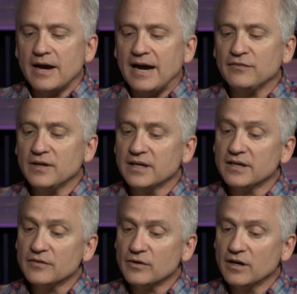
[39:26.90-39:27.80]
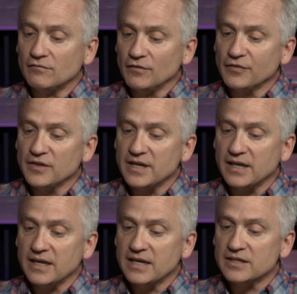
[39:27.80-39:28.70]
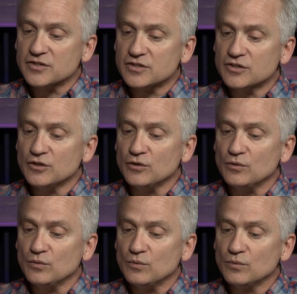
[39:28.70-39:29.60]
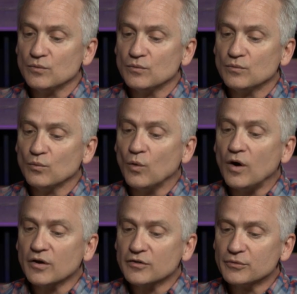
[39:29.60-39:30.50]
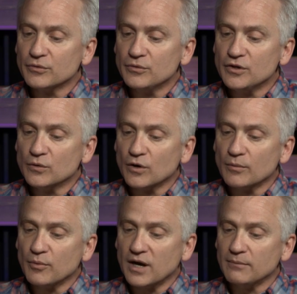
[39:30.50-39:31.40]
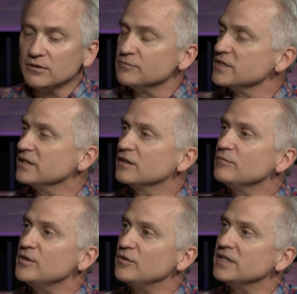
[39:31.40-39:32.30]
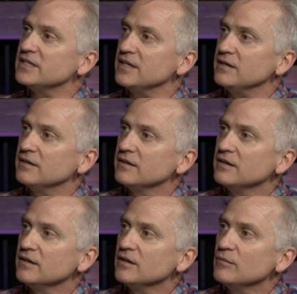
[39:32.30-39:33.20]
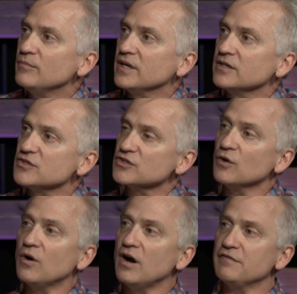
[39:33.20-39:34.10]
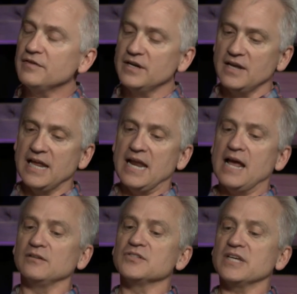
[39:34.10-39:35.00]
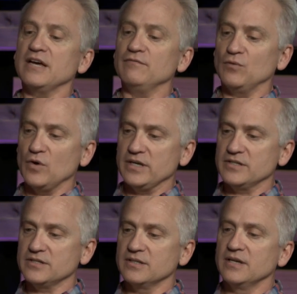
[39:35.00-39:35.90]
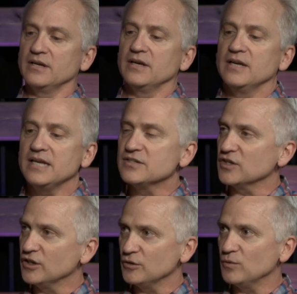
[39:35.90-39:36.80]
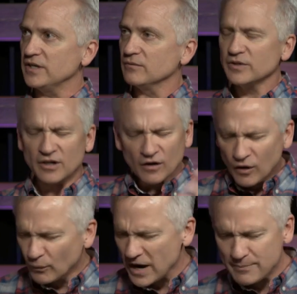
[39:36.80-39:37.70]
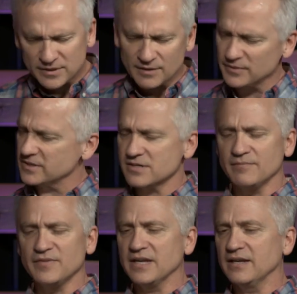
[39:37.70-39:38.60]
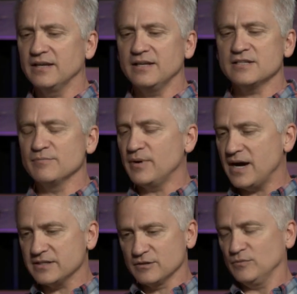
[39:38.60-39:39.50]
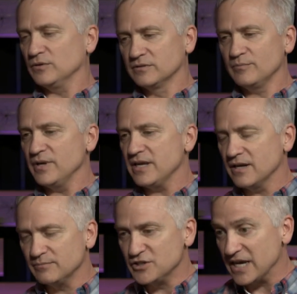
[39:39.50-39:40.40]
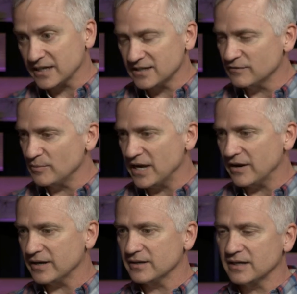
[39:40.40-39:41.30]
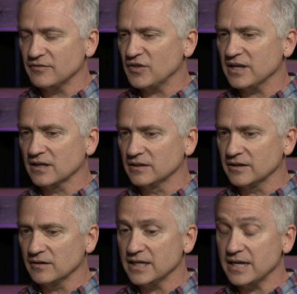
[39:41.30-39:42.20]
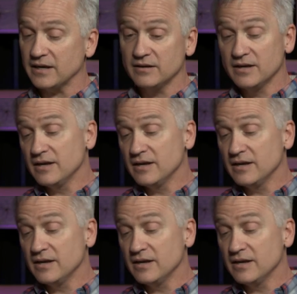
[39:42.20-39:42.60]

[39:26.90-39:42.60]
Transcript: I think another helpful thing is to walk through your problems in community hmm. because so often an outside voice is a good one. When you're all wrapped up in something, it's impossible to be objective about it and think clearly. And a,